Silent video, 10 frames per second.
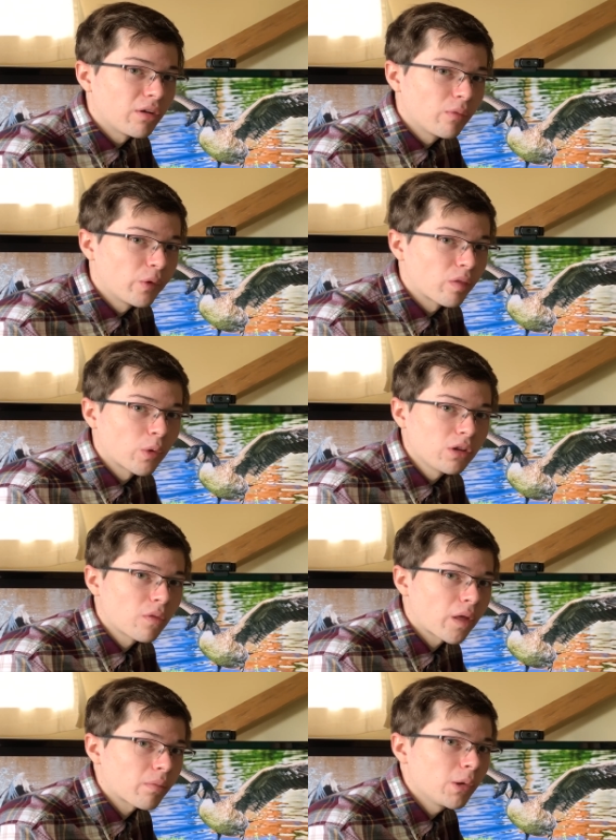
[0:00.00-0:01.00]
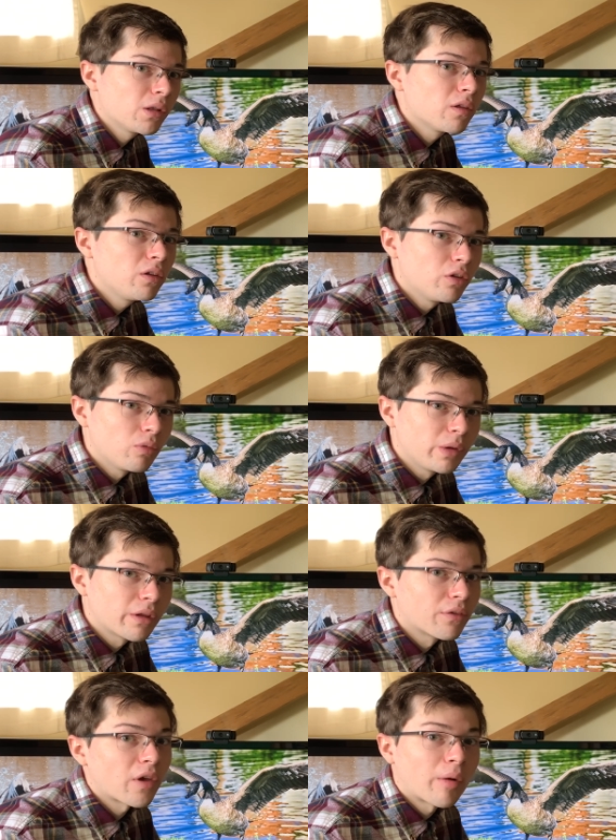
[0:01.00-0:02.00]
with what you'd like me to do
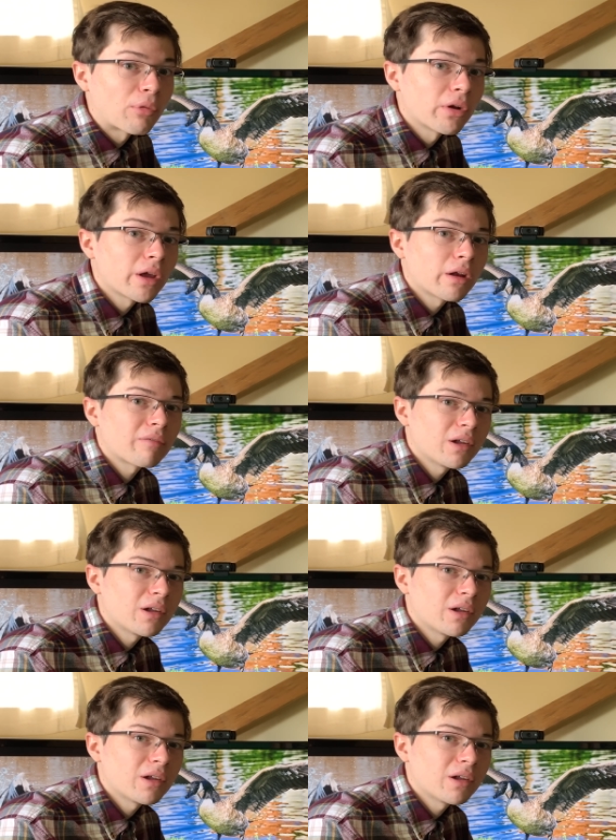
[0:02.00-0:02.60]
because I'm running out of